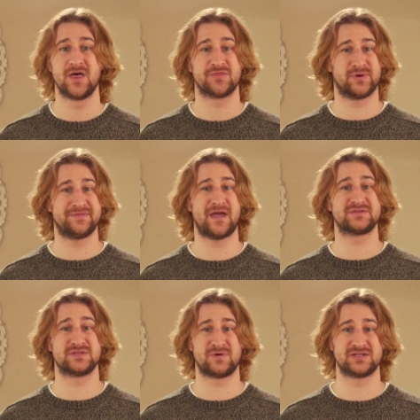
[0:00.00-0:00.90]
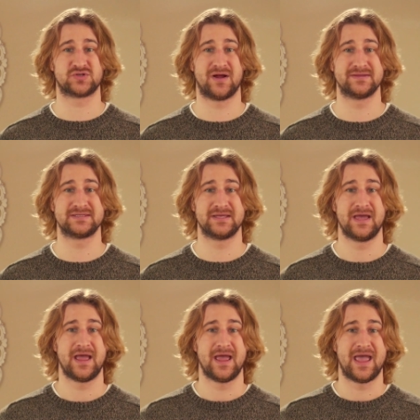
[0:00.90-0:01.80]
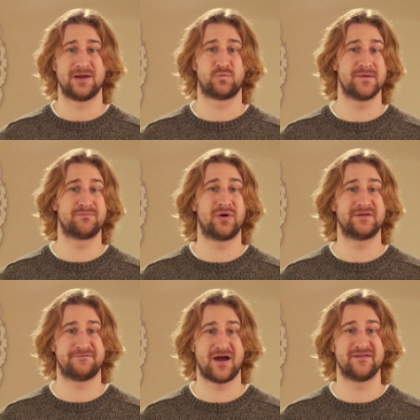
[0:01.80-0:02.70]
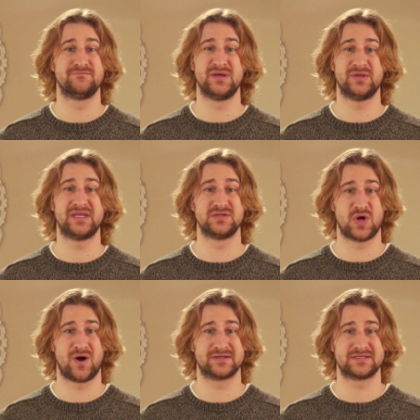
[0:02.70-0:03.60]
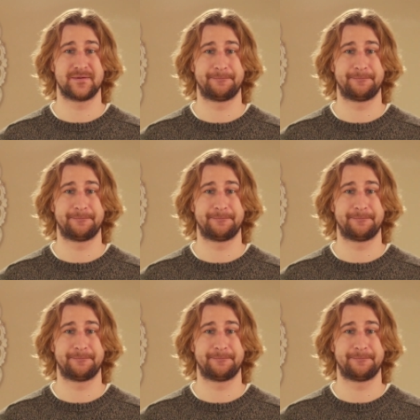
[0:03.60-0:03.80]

3,000 restaurants, and 1.5 million dogs.